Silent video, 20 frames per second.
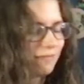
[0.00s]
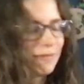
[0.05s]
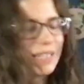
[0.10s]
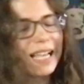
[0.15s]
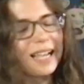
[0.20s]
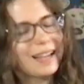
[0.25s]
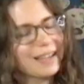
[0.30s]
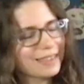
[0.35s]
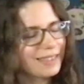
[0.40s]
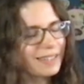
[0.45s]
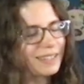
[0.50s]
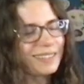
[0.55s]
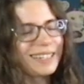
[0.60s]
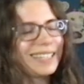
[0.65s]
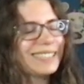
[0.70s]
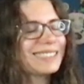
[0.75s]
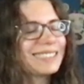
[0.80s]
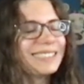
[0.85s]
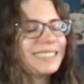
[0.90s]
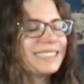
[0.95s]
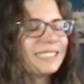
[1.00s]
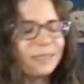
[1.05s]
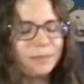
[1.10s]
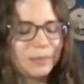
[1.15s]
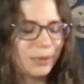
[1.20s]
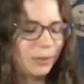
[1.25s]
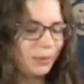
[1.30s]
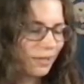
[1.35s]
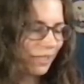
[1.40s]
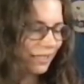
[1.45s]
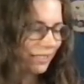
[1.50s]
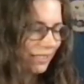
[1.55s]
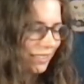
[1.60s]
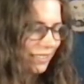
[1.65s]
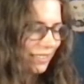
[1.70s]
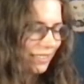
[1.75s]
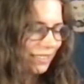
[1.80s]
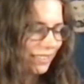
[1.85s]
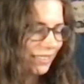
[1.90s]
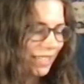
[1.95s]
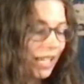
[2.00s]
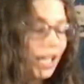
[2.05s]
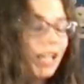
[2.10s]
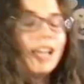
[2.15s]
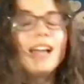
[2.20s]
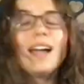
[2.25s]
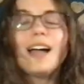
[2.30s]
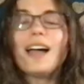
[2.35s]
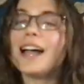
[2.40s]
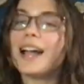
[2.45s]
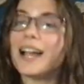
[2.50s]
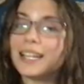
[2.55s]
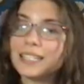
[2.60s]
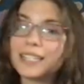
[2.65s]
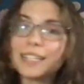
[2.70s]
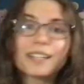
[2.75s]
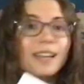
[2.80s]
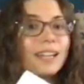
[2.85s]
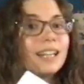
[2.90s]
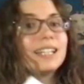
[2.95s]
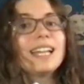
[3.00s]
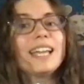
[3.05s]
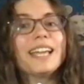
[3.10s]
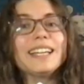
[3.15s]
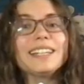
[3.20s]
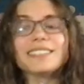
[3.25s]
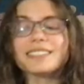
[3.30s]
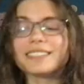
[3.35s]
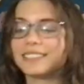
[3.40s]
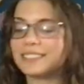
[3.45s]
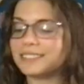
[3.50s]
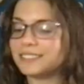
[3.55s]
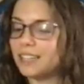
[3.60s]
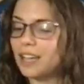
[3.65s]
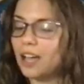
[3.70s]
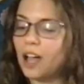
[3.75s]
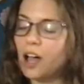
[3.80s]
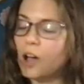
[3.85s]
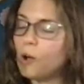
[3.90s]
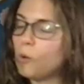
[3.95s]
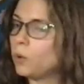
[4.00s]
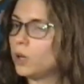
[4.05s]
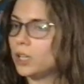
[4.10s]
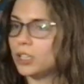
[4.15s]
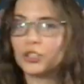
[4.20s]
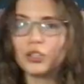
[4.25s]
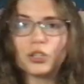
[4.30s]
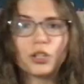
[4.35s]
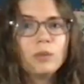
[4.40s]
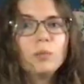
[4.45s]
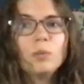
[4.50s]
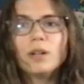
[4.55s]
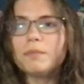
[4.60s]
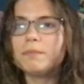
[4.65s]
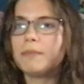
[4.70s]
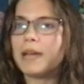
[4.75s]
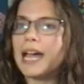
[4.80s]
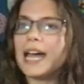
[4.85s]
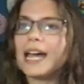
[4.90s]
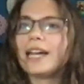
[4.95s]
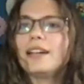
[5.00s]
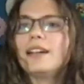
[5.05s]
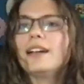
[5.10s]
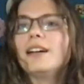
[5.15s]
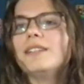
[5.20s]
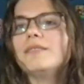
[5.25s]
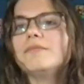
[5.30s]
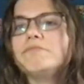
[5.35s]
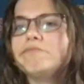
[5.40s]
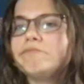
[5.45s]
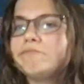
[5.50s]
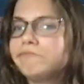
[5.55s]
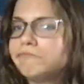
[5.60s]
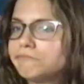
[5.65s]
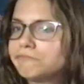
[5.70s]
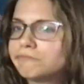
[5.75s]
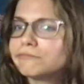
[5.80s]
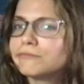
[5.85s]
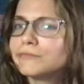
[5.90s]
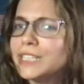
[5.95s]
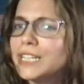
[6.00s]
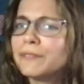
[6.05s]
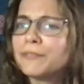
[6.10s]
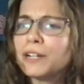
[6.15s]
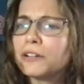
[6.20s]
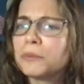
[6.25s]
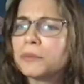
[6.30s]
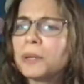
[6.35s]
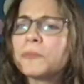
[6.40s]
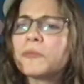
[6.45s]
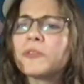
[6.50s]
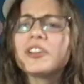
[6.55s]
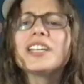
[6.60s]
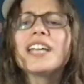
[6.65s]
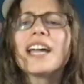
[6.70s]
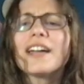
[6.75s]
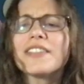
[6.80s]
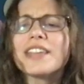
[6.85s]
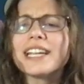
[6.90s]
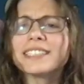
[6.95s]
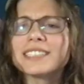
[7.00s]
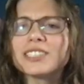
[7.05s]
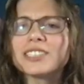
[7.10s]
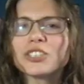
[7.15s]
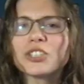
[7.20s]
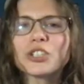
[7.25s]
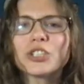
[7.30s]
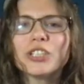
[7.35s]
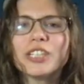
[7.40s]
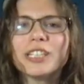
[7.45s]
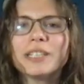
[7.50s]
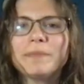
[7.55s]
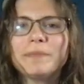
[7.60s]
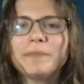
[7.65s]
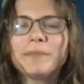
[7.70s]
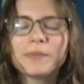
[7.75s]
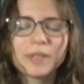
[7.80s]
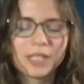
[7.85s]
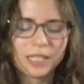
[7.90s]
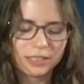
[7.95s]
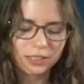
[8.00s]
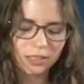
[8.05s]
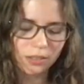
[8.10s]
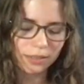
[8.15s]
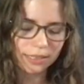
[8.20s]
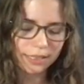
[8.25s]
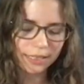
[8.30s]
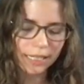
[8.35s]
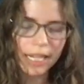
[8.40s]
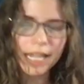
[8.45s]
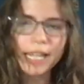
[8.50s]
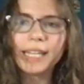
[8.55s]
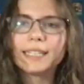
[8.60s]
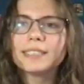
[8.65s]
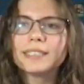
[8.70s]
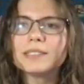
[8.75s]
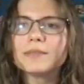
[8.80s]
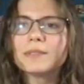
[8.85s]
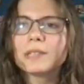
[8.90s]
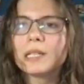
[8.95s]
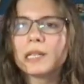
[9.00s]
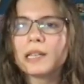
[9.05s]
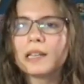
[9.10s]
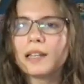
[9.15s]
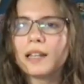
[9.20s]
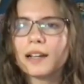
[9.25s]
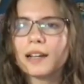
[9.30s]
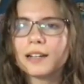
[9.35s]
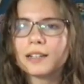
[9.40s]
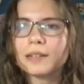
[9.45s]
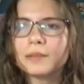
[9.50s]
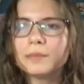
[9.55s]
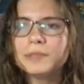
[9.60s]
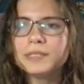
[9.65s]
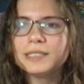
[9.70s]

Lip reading: I think nice and simple works. And I got an ace. One good, one bad. If I remember, yeah, the aces are good. So it's an ace of clubs.